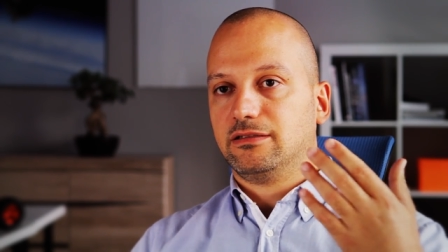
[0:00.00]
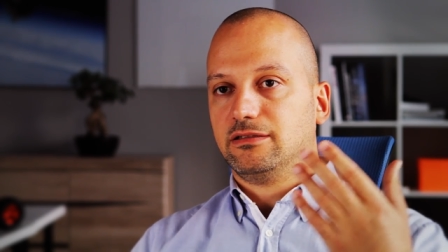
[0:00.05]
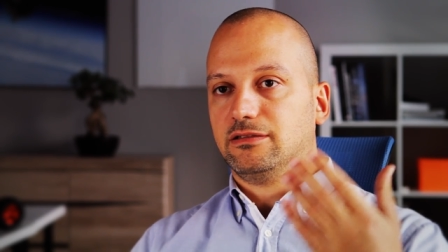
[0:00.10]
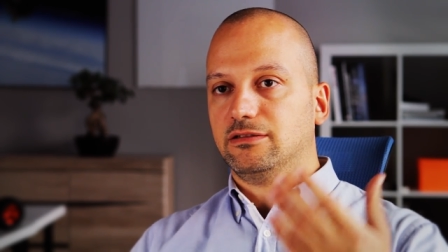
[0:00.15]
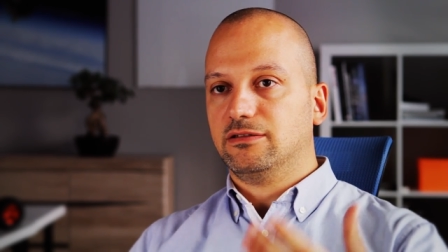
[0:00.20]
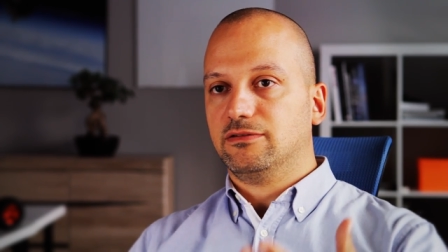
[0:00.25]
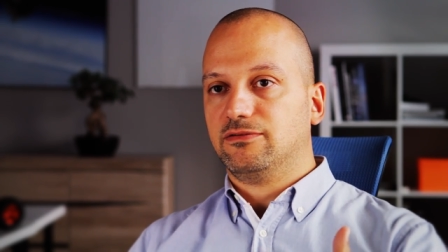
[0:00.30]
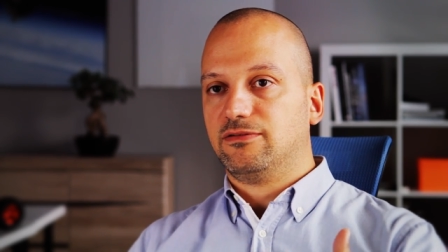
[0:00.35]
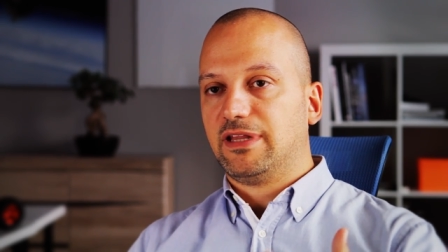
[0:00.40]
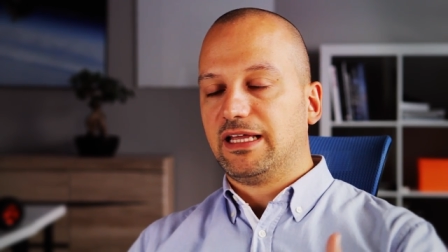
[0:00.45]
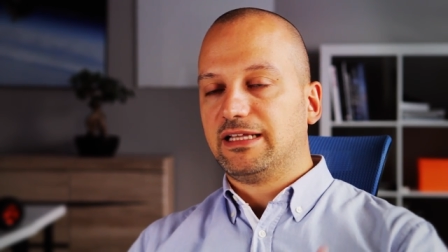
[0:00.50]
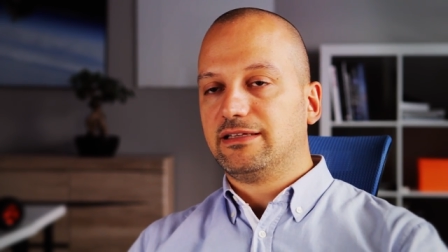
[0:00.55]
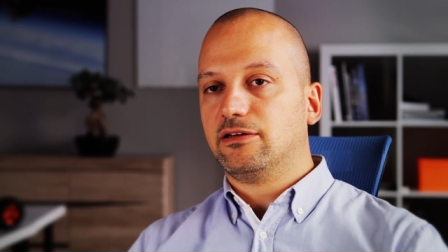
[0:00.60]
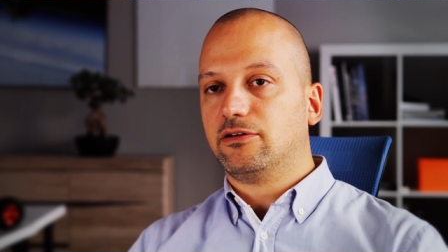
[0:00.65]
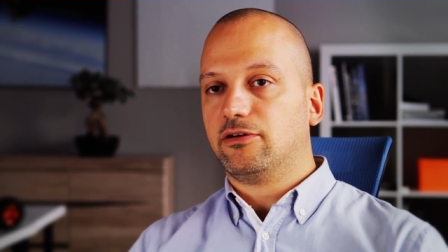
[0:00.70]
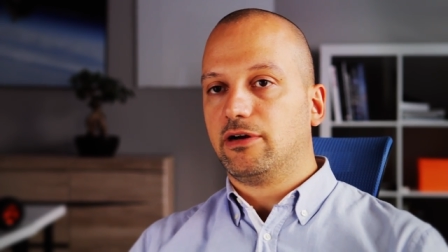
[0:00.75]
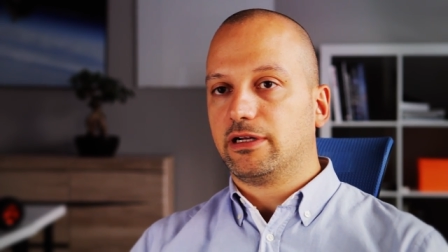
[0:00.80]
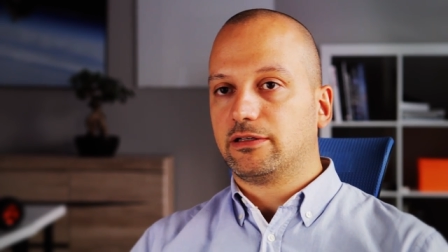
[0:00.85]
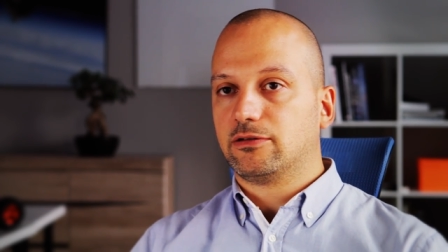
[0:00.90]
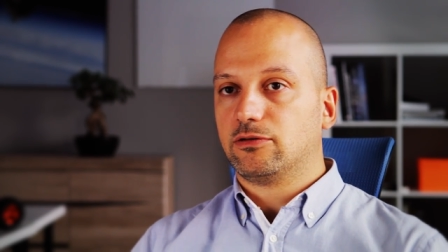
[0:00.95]
the flight
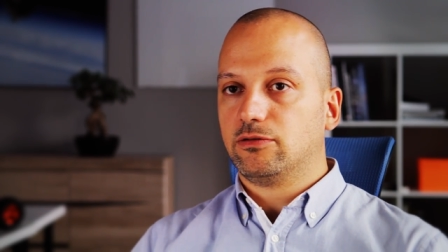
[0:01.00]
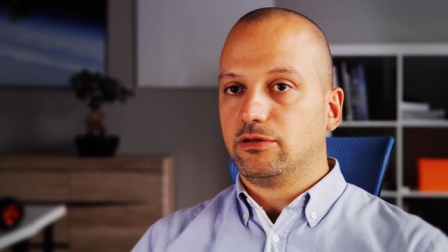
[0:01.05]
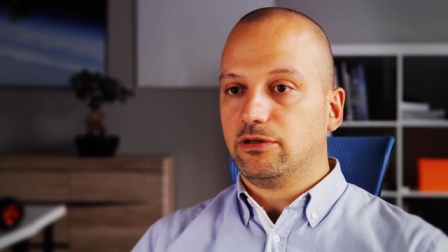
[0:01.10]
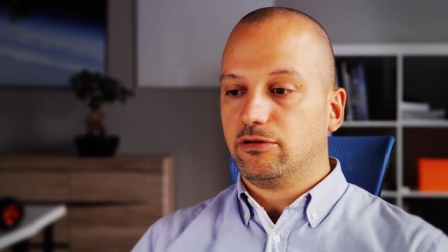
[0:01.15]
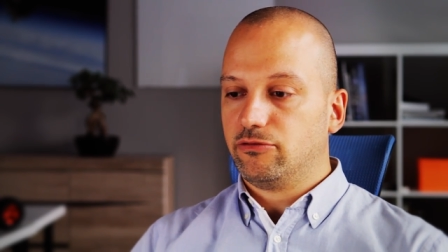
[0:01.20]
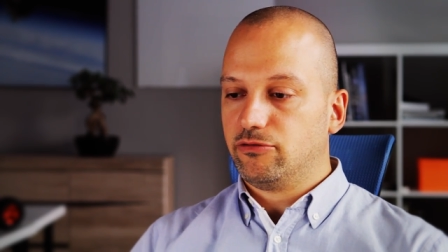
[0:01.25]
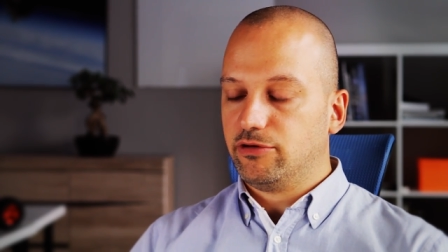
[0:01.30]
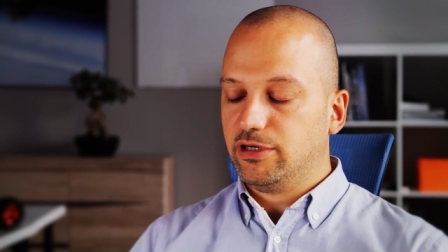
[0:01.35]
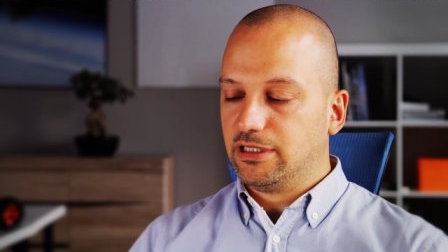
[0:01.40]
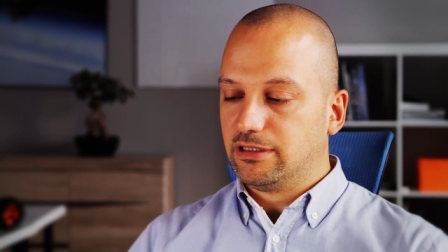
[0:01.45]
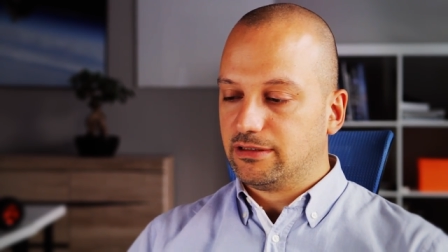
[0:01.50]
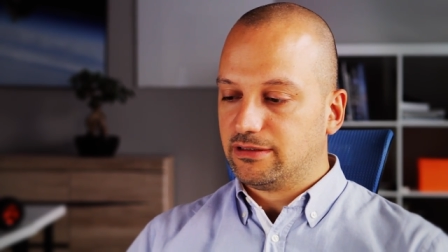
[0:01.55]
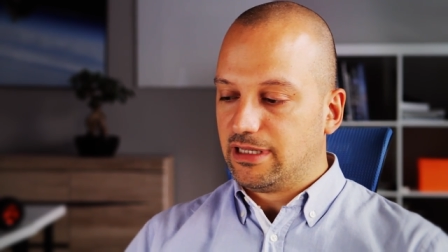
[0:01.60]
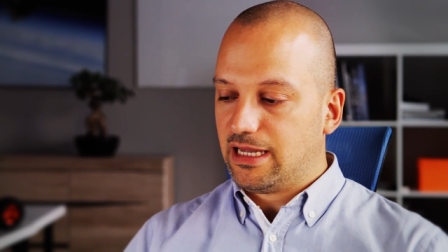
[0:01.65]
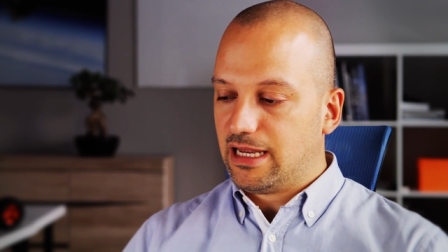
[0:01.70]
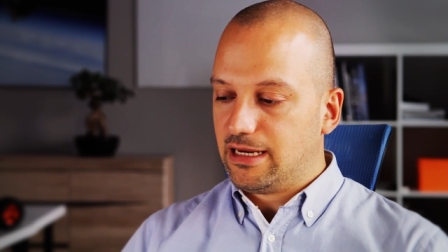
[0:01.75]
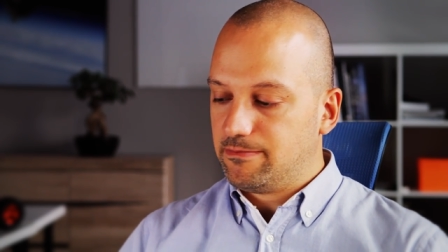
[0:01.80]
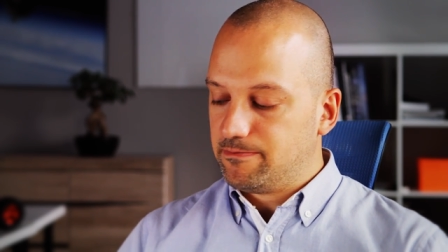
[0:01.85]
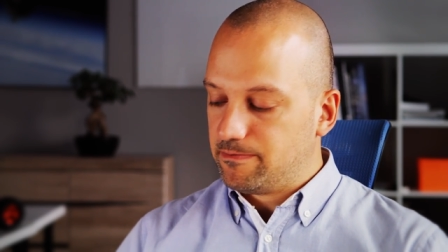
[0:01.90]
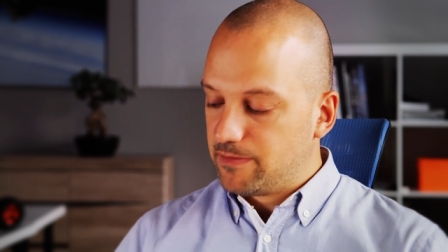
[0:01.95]
director in real
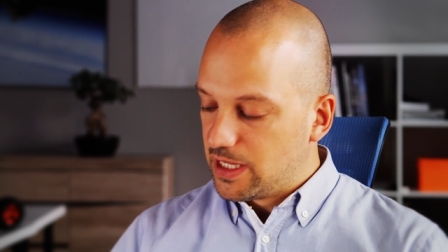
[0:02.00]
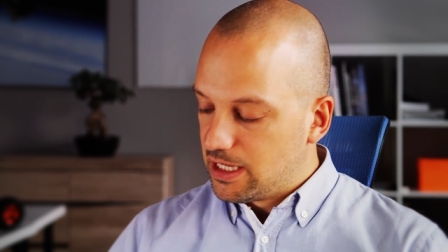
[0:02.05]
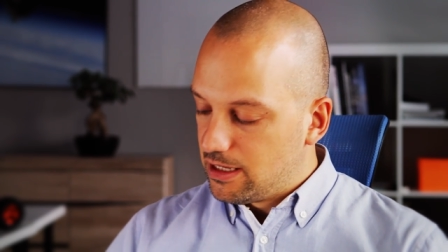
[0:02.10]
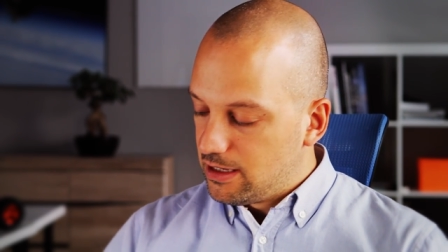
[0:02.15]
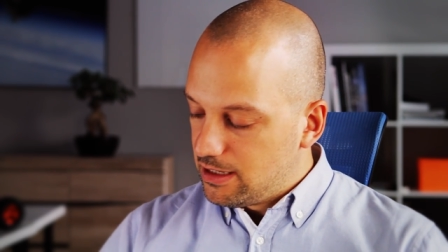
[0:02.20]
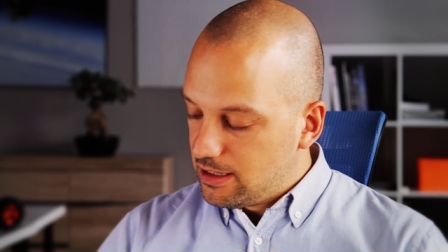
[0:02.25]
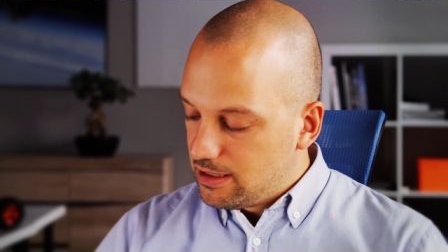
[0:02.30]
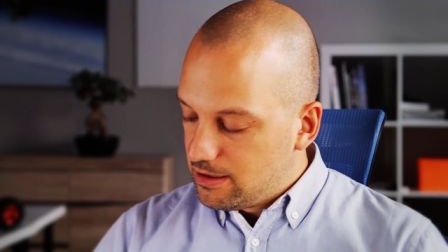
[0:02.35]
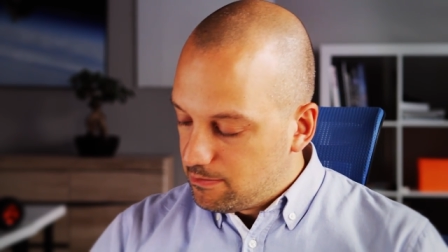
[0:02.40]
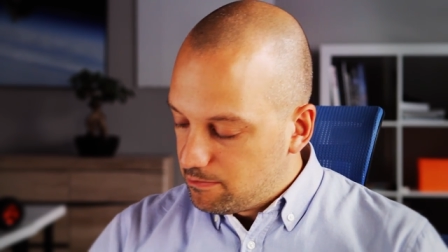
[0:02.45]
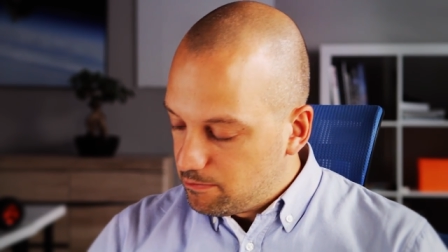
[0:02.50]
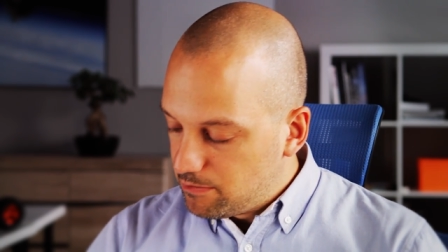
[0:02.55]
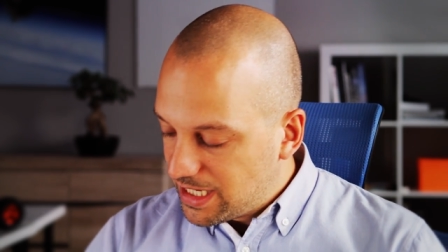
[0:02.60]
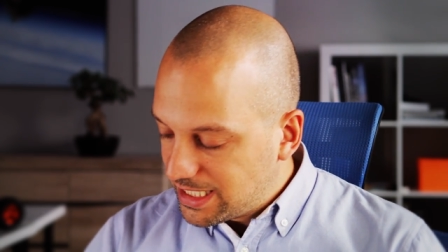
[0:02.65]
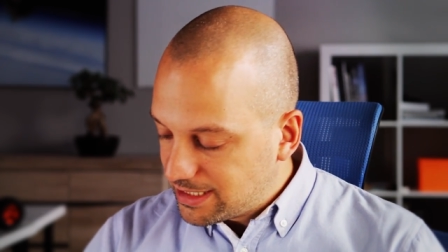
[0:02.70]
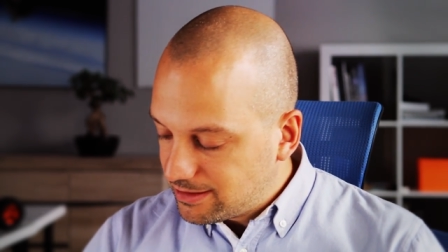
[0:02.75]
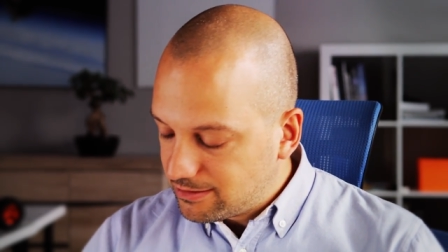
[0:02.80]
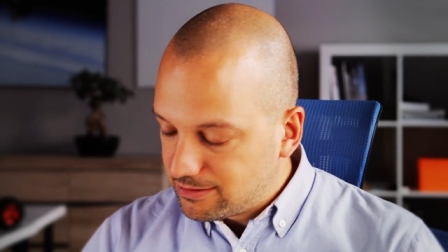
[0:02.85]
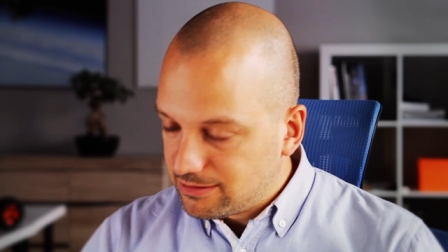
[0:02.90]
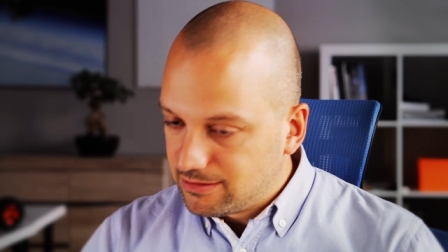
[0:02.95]
time.
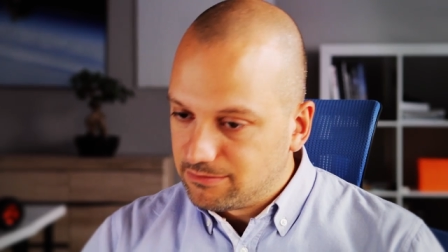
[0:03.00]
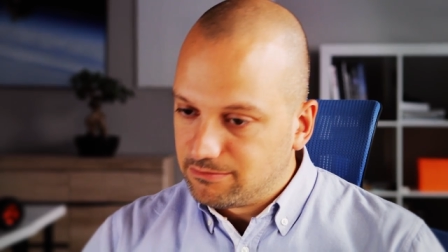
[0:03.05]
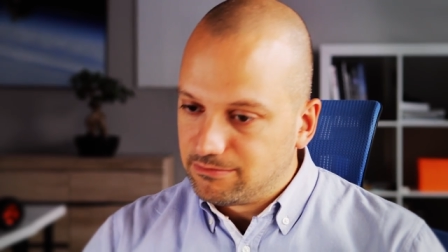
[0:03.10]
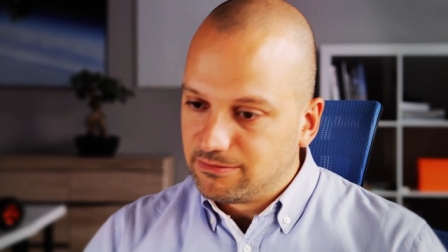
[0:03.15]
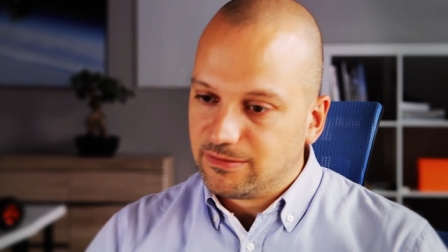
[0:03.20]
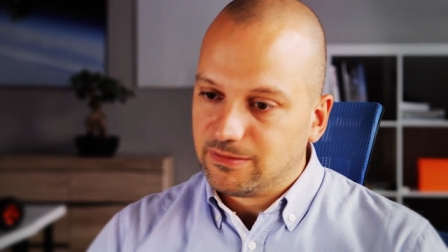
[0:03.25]
But